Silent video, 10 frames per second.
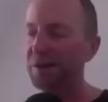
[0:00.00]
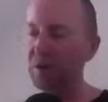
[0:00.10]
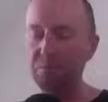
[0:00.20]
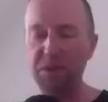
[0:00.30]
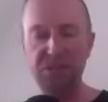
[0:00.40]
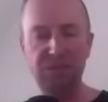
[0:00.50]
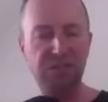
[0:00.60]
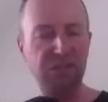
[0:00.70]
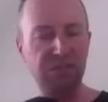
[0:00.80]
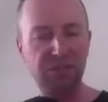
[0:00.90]

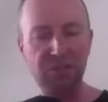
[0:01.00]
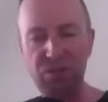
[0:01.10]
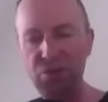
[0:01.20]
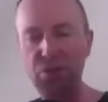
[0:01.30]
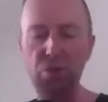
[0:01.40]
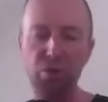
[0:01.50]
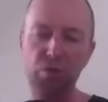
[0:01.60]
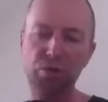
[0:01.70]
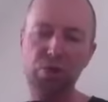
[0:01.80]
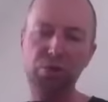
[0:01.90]
committed
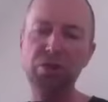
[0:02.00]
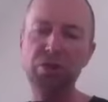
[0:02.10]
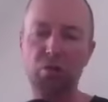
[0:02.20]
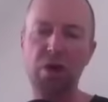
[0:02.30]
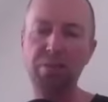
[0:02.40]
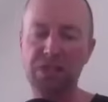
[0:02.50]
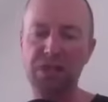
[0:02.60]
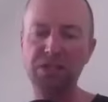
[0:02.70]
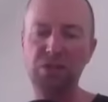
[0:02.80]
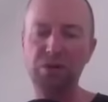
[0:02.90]
huge crimes
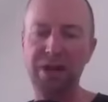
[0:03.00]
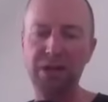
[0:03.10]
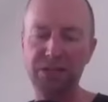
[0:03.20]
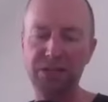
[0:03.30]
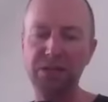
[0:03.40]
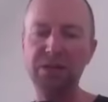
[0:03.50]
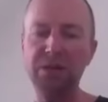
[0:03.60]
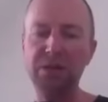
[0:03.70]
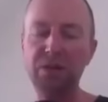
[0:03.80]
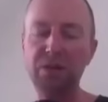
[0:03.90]
against humanity
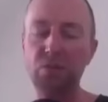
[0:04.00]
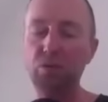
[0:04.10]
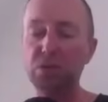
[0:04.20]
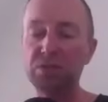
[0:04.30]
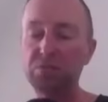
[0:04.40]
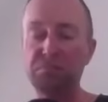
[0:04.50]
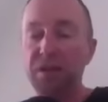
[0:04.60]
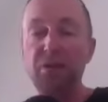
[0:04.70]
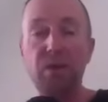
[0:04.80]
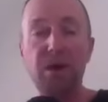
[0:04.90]
will just
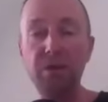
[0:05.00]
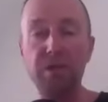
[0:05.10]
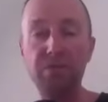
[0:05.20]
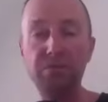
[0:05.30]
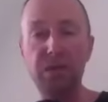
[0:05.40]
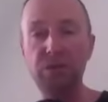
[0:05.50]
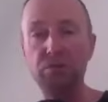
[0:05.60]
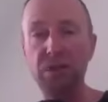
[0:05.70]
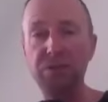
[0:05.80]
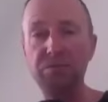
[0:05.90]
get away with it,
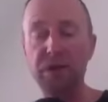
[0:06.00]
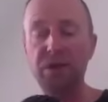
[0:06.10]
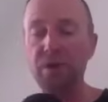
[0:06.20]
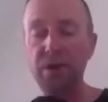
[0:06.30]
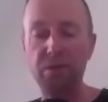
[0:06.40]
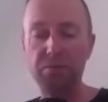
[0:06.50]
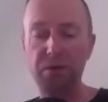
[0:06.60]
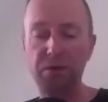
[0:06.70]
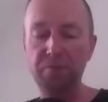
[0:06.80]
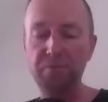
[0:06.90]
literally get away with
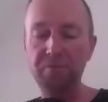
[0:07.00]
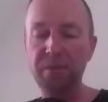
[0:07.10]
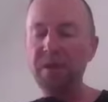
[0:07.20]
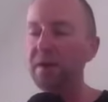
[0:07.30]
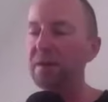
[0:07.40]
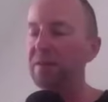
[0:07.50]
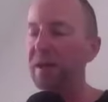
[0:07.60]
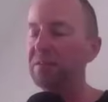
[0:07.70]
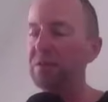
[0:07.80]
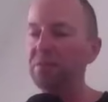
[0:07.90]
murder.
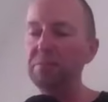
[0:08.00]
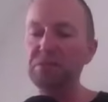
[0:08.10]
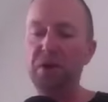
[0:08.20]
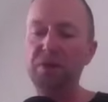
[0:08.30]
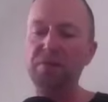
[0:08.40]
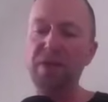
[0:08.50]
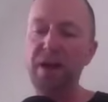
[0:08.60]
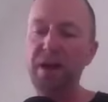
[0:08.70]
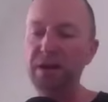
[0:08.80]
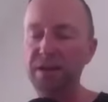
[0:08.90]
Then the flip side of
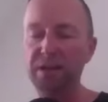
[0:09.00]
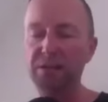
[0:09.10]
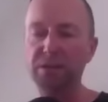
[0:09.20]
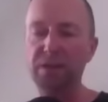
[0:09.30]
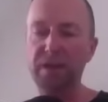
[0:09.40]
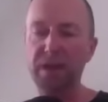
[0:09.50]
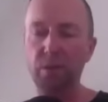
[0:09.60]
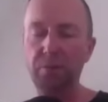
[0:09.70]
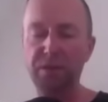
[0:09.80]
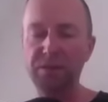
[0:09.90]
that is that there
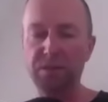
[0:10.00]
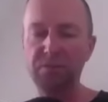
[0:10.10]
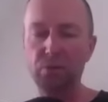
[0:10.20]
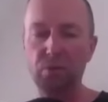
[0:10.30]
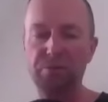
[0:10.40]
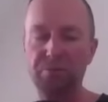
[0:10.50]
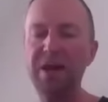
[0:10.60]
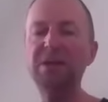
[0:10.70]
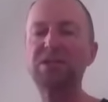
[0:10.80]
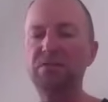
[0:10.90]
will have been some sort of
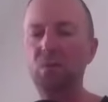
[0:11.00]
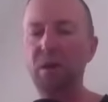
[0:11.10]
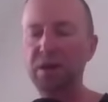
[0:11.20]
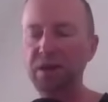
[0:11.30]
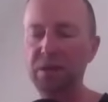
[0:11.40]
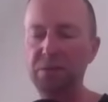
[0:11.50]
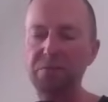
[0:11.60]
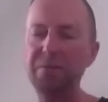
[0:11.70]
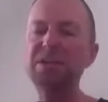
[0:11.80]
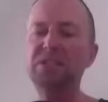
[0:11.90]
massive awakening, a
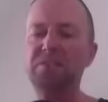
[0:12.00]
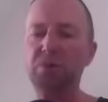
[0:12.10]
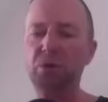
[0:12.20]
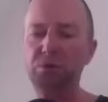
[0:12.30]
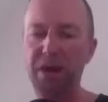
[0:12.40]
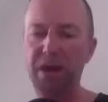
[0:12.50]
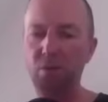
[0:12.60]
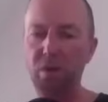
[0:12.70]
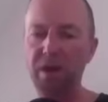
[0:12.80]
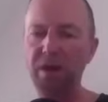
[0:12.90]
massive pushback
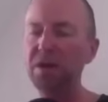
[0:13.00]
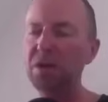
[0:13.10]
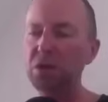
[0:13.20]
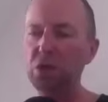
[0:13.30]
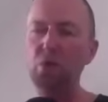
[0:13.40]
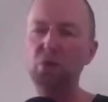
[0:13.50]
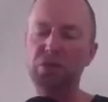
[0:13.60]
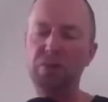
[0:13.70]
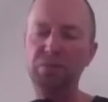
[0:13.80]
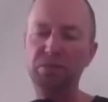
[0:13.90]
where huge
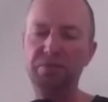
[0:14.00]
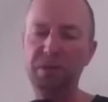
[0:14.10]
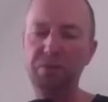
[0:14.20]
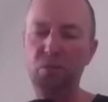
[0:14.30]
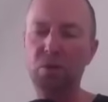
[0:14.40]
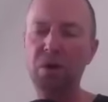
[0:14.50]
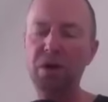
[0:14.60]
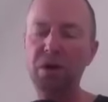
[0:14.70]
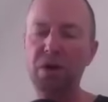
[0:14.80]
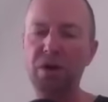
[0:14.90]
numbers of people
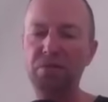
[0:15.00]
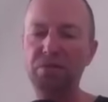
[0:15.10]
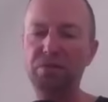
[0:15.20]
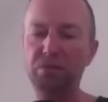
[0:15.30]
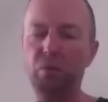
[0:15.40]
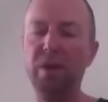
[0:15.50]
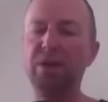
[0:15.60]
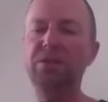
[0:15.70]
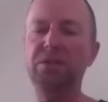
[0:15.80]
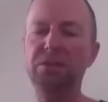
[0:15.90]
have
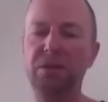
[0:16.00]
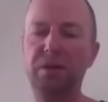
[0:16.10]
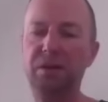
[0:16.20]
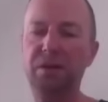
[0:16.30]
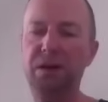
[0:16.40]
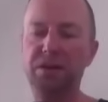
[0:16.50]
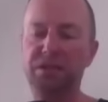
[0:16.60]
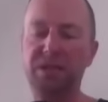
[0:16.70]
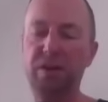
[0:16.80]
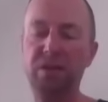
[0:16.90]
twigged as
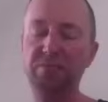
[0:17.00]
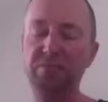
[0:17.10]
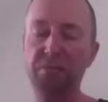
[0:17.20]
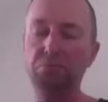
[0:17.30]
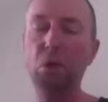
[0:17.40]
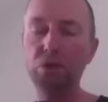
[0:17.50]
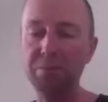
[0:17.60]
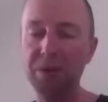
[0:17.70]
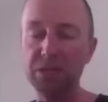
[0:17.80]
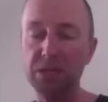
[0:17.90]
to how they've been
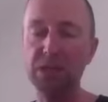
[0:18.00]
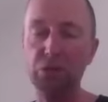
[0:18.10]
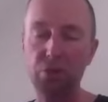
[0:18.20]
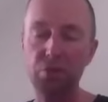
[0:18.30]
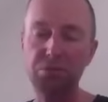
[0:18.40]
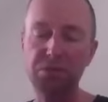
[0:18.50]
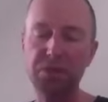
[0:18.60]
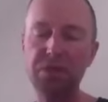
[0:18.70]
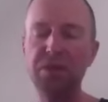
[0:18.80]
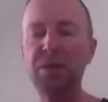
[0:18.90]
monumentally duped
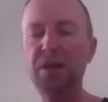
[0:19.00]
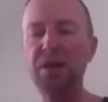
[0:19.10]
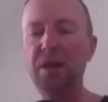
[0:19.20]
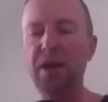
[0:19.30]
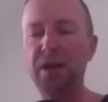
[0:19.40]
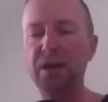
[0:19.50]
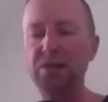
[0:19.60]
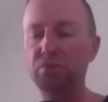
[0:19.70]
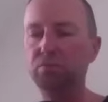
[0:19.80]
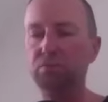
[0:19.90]

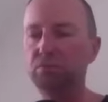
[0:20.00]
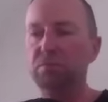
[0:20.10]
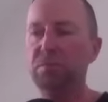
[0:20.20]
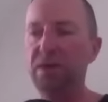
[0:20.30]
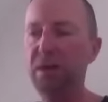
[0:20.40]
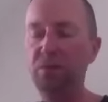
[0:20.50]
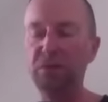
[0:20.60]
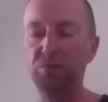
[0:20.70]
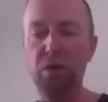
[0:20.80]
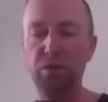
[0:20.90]
and how
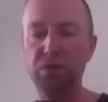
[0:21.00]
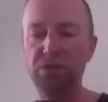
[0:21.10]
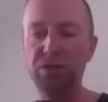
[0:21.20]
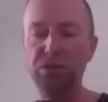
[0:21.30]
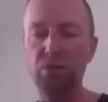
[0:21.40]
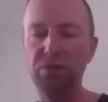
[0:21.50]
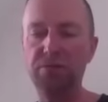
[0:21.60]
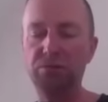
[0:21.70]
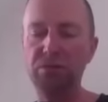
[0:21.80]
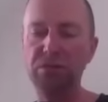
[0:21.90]
this world is just so
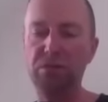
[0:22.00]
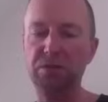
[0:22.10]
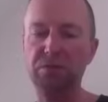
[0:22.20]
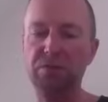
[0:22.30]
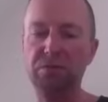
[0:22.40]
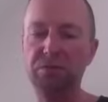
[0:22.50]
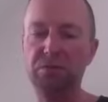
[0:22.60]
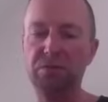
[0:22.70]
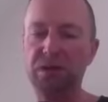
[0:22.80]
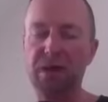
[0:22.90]
different to
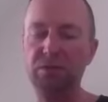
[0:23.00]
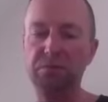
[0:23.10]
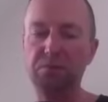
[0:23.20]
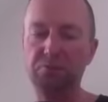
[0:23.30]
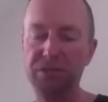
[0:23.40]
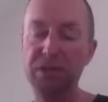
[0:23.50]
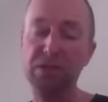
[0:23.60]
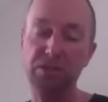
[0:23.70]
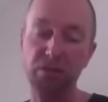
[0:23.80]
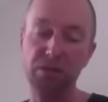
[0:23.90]
how it's been
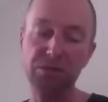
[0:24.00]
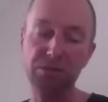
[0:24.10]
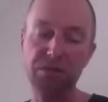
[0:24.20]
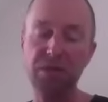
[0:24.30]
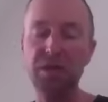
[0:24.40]
presented to us.